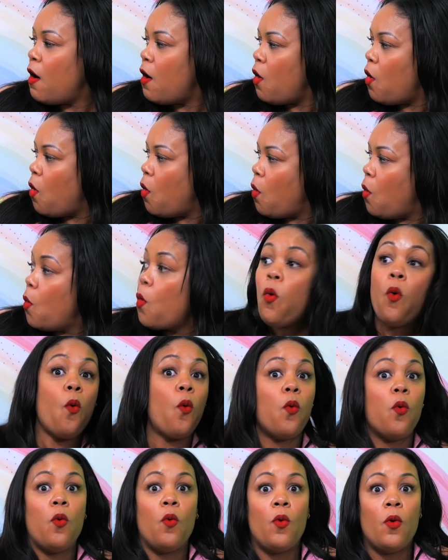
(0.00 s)

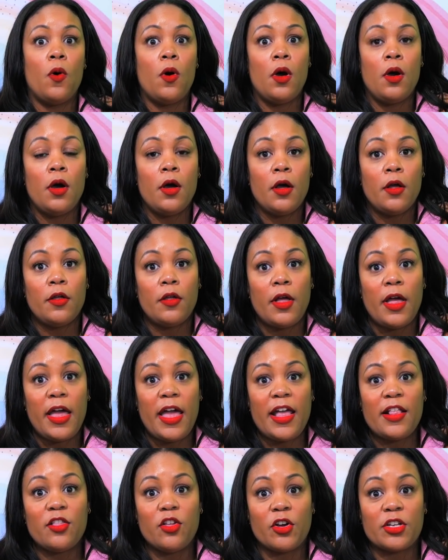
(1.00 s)
Oh,
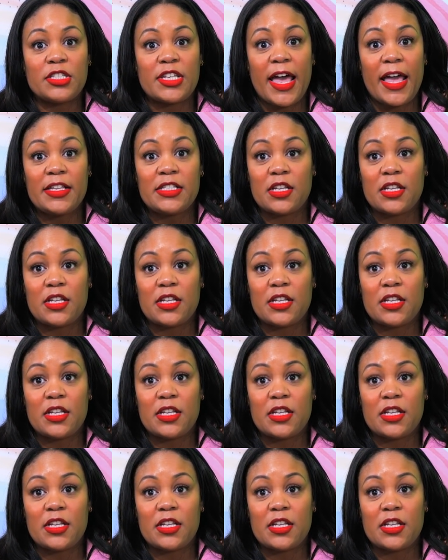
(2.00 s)
it looks like